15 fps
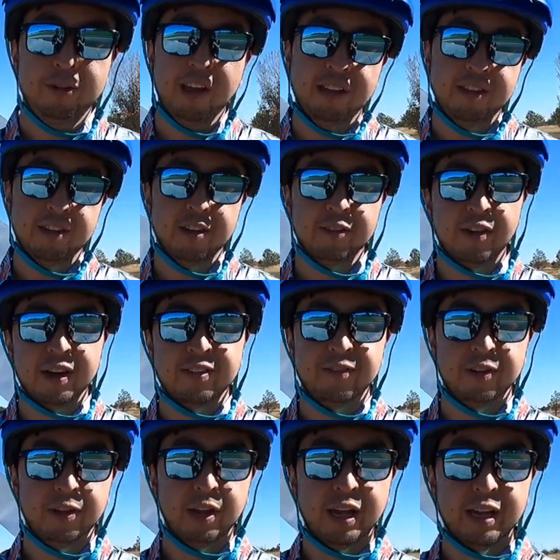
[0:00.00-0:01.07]
sensitive I
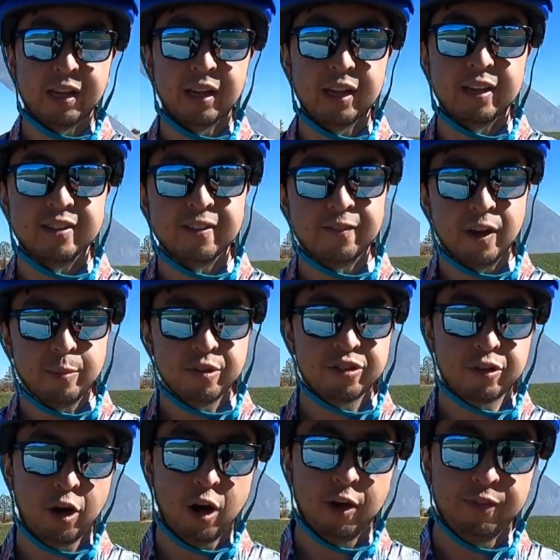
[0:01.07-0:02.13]
feel like. Is if I'm
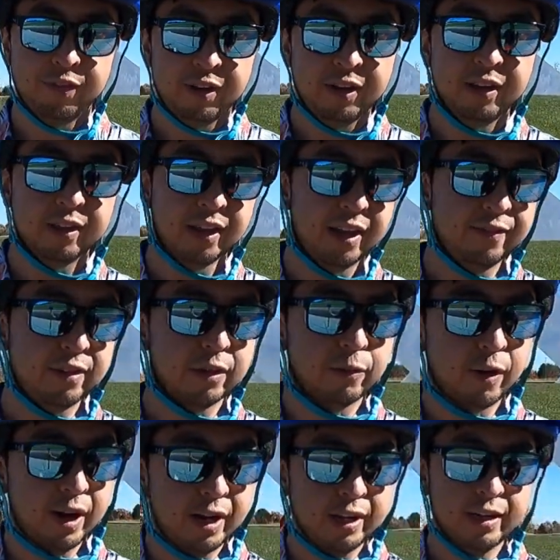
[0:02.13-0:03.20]
just carving left and
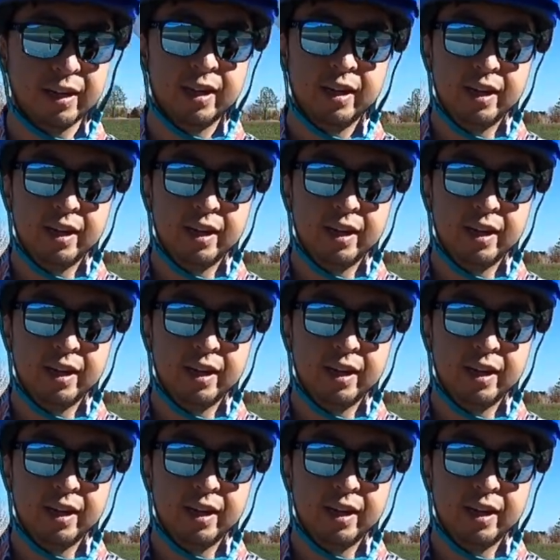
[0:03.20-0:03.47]
right,